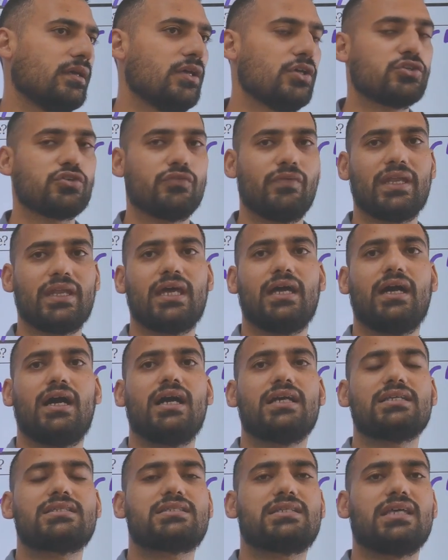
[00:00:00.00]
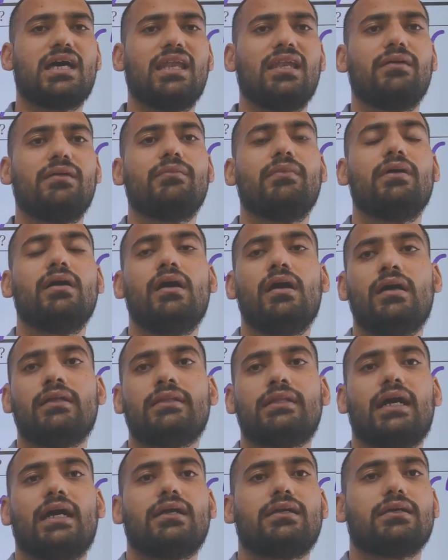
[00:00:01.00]
So when I asked Salim
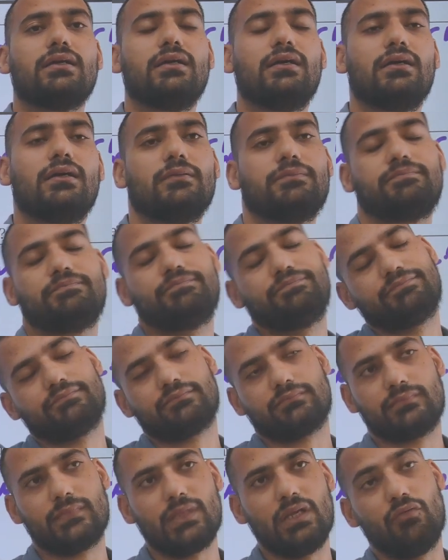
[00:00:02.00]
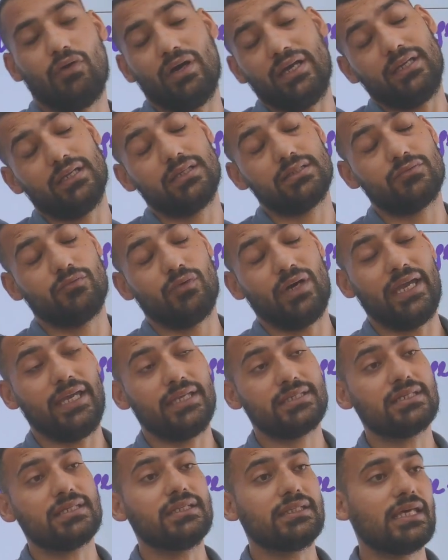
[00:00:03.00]
that why
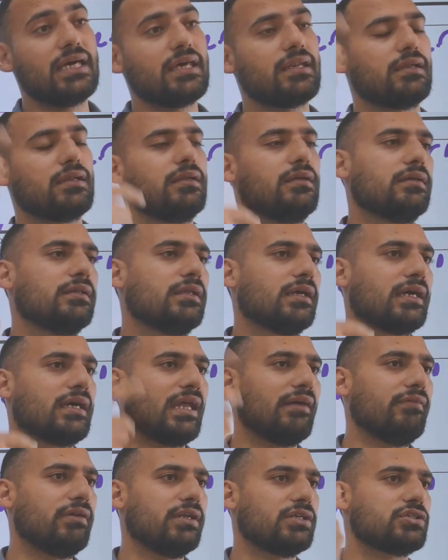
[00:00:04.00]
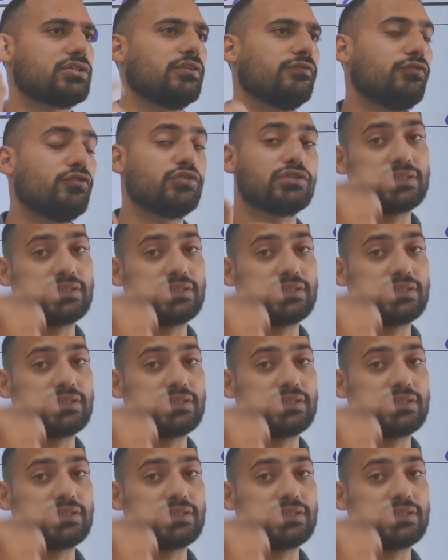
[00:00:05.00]
isn't there the gravitational force?